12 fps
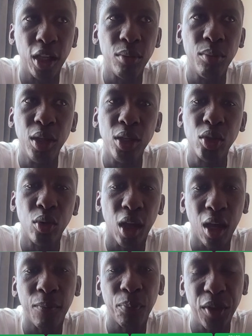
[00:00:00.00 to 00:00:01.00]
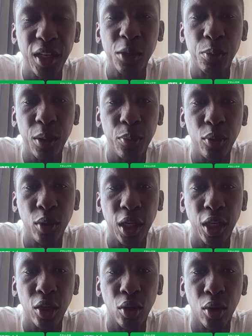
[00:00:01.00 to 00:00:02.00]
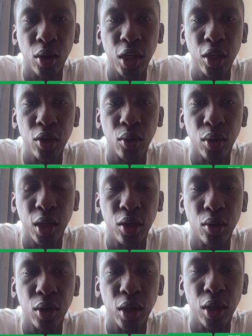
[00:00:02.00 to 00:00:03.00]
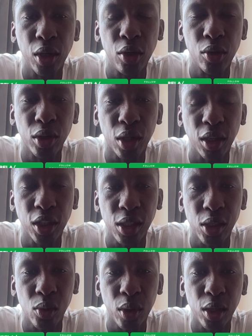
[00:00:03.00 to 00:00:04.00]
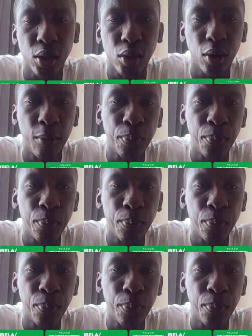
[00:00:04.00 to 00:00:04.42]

it means to have these people in your structures as well. So yeah.